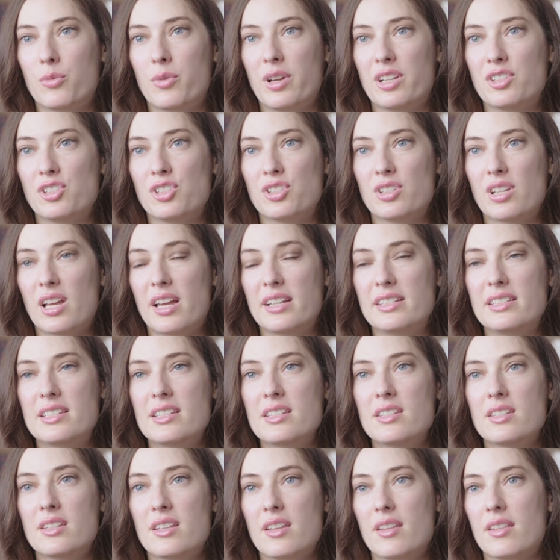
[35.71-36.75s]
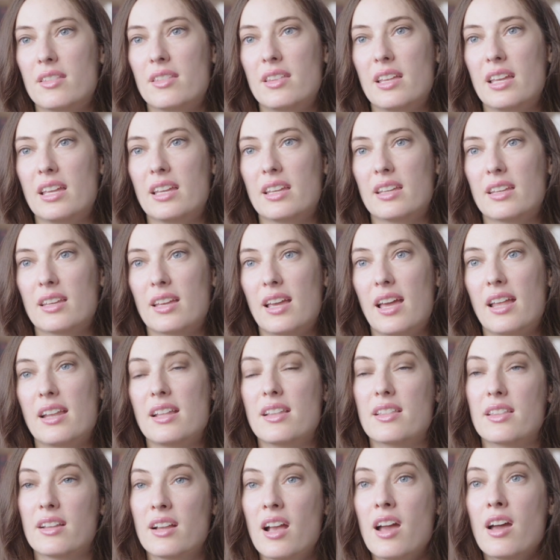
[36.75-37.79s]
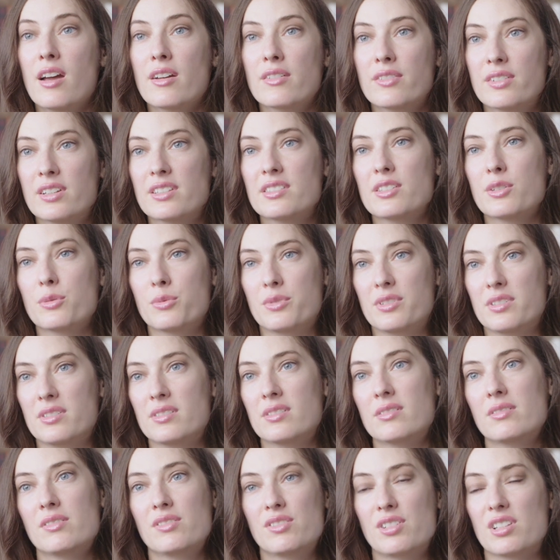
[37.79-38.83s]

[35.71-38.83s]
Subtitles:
which I didn't think anything of because it was